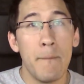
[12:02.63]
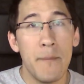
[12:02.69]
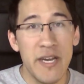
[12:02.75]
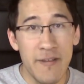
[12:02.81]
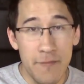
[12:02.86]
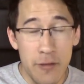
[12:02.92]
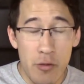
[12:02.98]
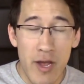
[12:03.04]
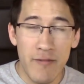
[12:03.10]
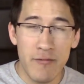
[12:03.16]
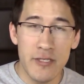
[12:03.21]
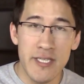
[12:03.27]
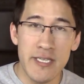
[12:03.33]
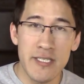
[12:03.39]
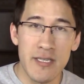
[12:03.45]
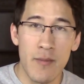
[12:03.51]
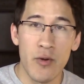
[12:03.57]
But if you ever
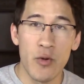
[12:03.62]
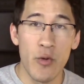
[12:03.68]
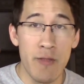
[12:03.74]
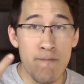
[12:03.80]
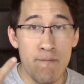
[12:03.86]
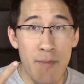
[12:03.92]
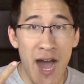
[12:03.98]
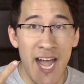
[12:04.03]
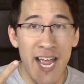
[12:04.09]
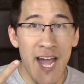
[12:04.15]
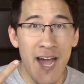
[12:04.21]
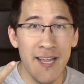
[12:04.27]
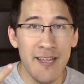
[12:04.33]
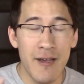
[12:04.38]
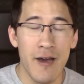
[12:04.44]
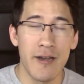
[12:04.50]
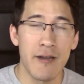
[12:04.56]
see someone with my
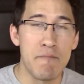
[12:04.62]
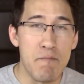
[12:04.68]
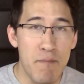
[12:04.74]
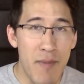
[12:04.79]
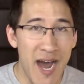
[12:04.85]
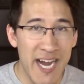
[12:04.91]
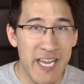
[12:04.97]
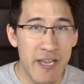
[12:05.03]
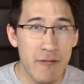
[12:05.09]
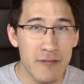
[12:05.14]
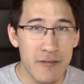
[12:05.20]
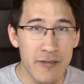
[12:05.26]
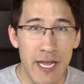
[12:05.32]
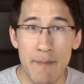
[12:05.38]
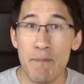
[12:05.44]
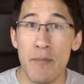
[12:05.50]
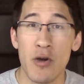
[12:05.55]
icon and my
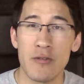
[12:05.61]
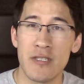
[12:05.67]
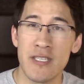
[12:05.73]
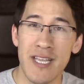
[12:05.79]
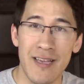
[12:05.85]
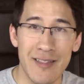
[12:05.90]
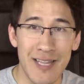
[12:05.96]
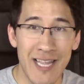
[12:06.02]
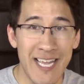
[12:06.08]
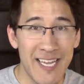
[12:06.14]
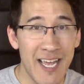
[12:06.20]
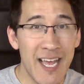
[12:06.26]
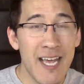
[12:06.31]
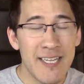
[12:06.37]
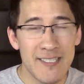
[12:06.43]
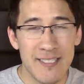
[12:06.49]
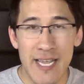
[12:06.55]
username posting a
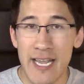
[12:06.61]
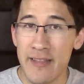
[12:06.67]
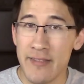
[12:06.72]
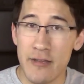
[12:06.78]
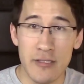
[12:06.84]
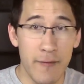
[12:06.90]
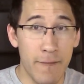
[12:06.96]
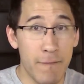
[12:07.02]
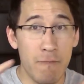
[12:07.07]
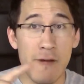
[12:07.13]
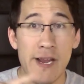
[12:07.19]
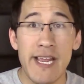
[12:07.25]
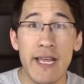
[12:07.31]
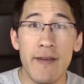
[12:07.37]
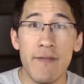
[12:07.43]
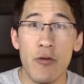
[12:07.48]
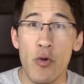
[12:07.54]
link saying there's a
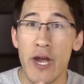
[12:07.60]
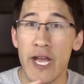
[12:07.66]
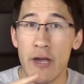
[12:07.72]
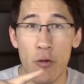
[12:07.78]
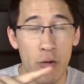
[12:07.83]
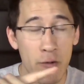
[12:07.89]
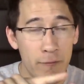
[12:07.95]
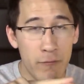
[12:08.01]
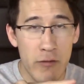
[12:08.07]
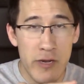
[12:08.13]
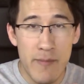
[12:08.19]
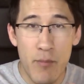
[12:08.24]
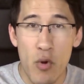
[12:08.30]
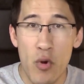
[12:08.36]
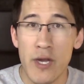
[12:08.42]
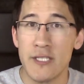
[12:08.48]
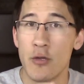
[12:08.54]
free giveaway or free
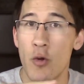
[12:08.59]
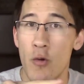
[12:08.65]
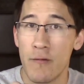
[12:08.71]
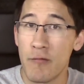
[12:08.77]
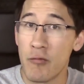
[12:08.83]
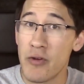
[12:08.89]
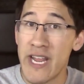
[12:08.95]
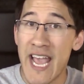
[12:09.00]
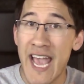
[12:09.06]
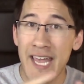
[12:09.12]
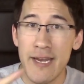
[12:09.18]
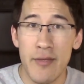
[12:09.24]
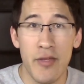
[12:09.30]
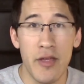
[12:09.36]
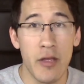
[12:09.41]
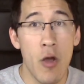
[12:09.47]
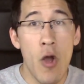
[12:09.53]
points or free
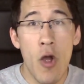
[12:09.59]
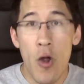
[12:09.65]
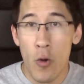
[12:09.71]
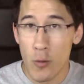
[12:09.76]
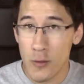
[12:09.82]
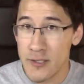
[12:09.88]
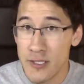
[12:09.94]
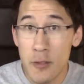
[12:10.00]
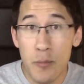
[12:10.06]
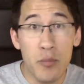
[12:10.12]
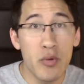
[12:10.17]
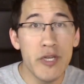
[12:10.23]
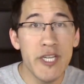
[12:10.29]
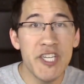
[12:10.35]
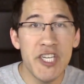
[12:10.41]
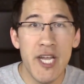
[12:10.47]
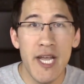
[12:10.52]
anything or it's an
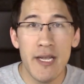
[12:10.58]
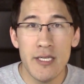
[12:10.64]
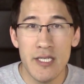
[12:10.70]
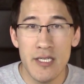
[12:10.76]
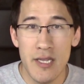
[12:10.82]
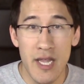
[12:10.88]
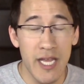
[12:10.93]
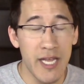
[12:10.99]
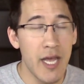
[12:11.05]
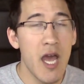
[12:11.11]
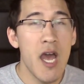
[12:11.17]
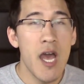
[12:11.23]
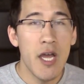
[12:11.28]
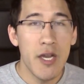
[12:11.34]
appreciation thing,